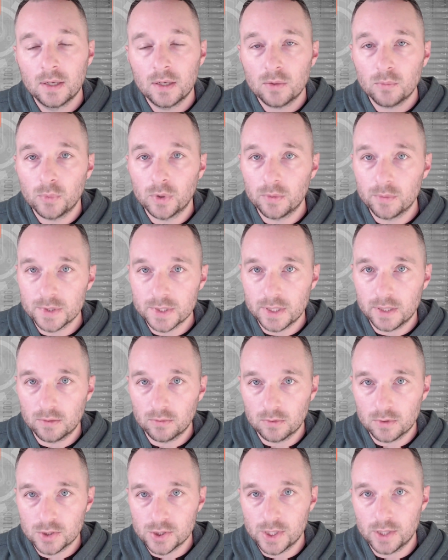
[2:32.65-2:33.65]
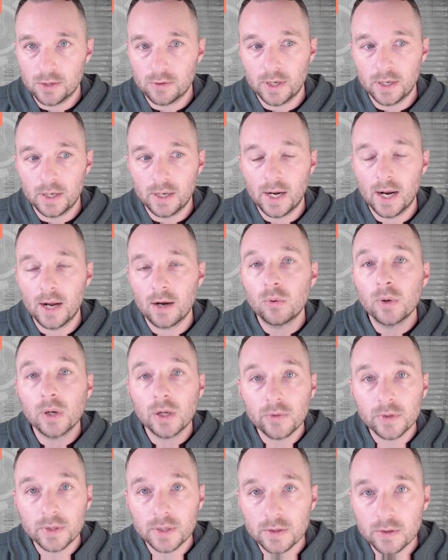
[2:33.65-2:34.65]
When was the alert generated? How
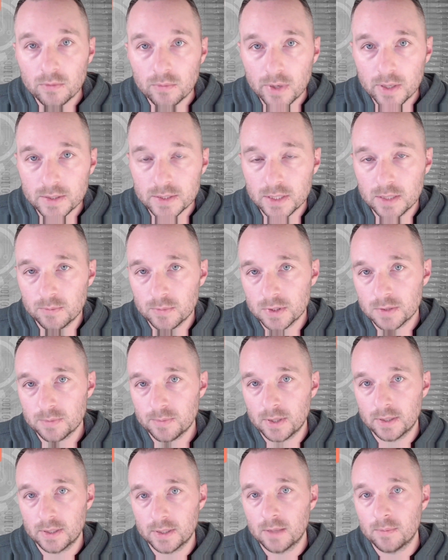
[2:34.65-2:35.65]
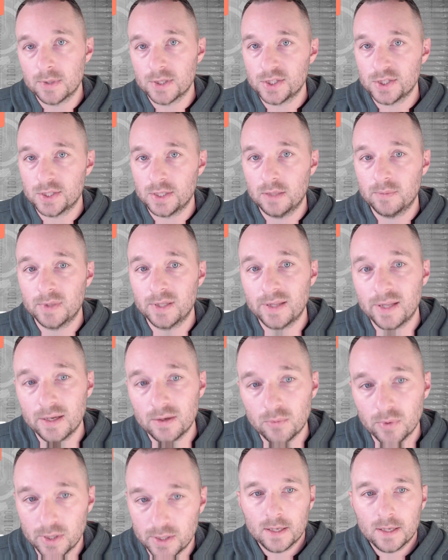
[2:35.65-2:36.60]
quickly did the red team respond? How much time did they wait?